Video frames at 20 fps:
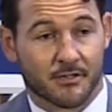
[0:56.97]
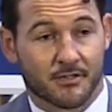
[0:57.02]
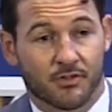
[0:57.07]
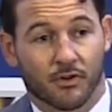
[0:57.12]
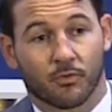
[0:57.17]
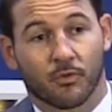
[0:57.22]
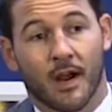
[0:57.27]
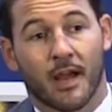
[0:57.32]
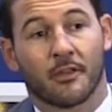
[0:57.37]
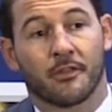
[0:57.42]

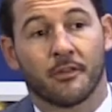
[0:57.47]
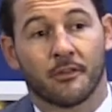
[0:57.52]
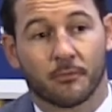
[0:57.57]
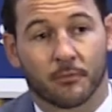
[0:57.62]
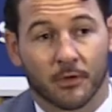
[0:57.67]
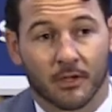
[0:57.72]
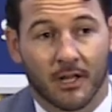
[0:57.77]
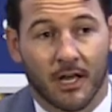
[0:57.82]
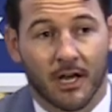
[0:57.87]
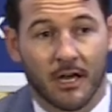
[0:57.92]
So rather than
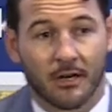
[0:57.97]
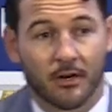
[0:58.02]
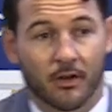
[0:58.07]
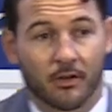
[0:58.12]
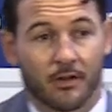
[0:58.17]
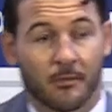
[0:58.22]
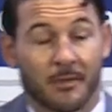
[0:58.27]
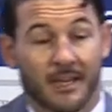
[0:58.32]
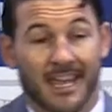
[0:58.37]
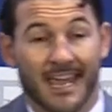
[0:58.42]
relying
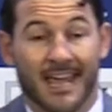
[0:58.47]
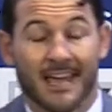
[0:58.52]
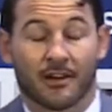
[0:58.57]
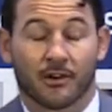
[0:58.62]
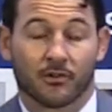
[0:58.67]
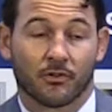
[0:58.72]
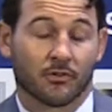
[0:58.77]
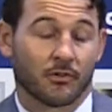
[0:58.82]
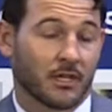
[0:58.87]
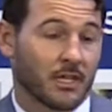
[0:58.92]
on the
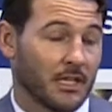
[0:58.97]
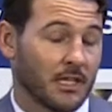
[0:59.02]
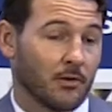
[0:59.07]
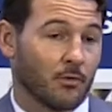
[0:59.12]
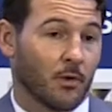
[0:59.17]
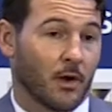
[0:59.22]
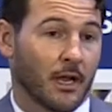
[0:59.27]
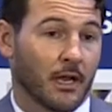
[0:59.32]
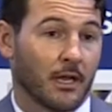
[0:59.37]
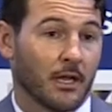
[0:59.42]
mechanical
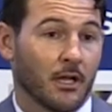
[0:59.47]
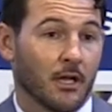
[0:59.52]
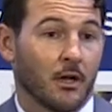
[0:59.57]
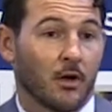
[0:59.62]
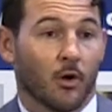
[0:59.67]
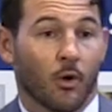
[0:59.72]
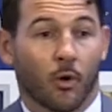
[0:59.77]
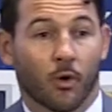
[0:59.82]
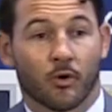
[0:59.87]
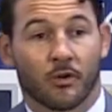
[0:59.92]
keyway
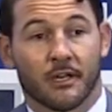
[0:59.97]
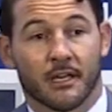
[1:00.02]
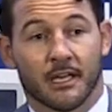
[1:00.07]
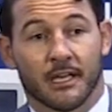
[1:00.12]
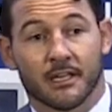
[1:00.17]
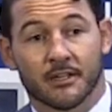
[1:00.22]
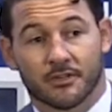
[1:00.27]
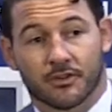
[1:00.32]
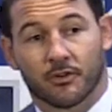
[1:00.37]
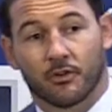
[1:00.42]
or the
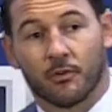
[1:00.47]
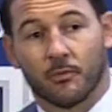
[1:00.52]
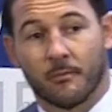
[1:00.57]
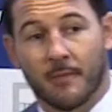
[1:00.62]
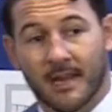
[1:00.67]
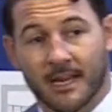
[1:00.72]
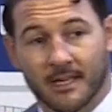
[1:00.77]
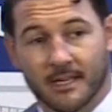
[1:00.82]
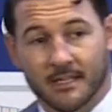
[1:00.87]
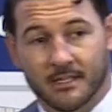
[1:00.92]
internal
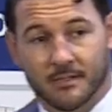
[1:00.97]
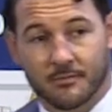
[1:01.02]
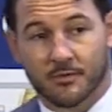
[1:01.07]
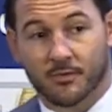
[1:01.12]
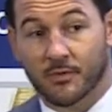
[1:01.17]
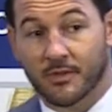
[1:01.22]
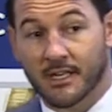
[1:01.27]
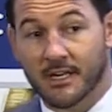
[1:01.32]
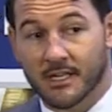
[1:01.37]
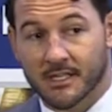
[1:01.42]
mechanisms
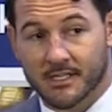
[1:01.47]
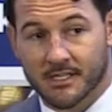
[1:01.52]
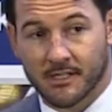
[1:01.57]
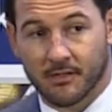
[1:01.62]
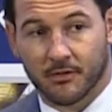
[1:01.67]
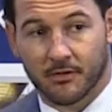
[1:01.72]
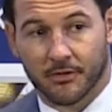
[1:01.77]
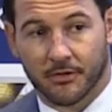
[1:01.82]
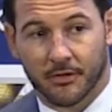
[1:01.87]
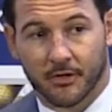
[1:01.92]
within a
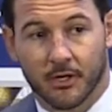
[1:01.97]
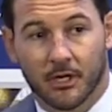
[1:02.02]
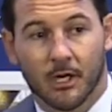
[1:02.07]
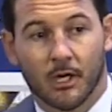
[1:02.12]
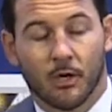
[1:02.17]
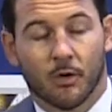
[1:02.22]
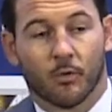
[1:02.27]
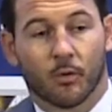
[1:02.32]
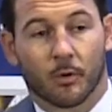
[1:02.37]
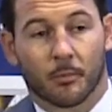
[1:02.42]
cylinder,
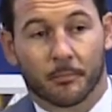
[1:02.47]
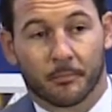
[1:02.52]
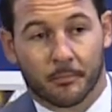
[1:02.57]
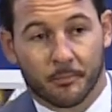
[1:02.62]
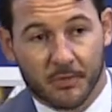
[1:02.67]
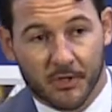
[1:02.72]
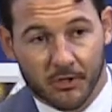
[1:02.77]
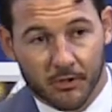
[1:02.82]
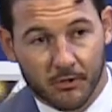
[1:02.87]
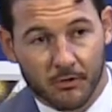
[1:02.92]
we're
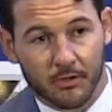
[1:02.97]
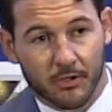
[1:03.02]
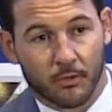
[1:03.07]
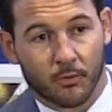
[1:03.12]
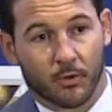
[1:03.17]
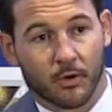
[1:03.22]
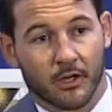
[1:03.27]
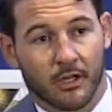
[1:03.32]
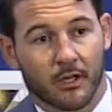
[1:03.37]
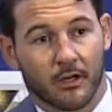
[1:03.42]
purely
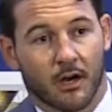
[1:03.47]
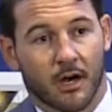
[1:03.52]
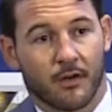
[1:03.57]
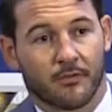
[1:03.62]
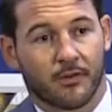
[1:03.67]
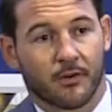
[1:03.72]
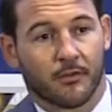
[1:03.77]
working off